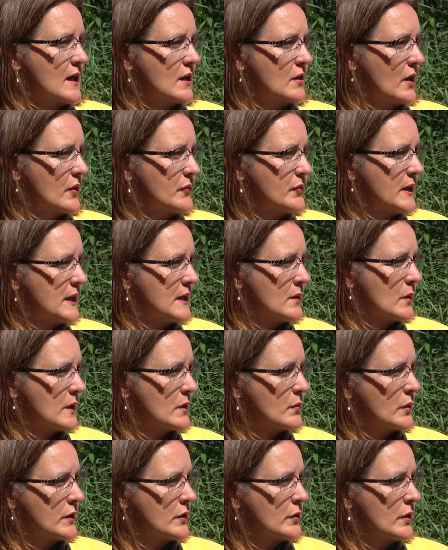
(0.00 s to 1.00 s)
how I view
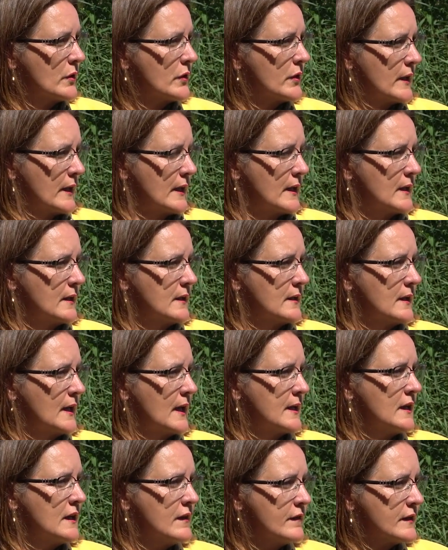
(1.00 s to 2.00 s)
it, what do you think?
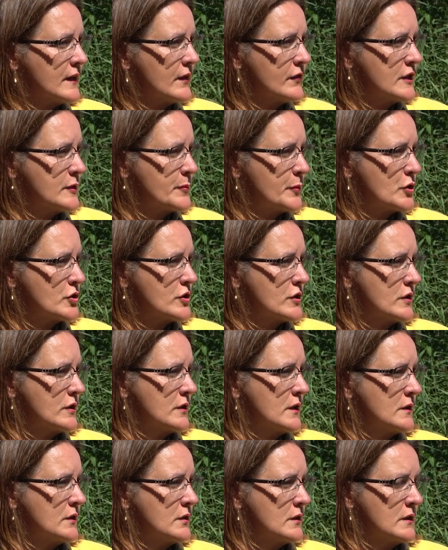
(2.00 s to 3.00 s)
And even if this person
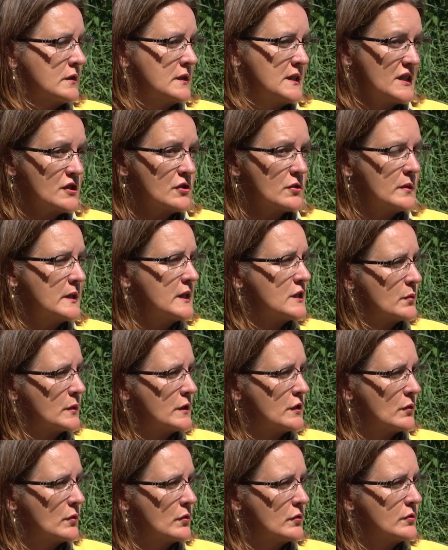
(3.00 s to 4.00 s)
disagrees
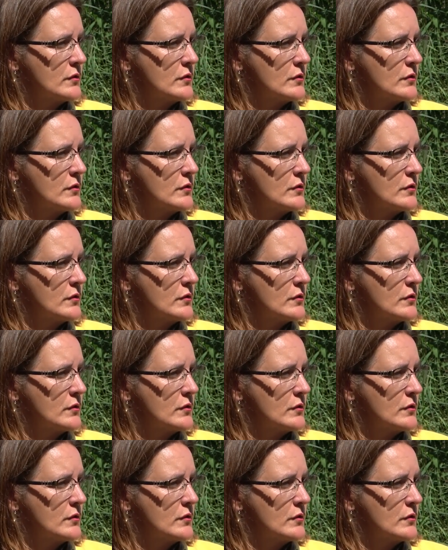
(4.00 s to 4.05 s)
with you,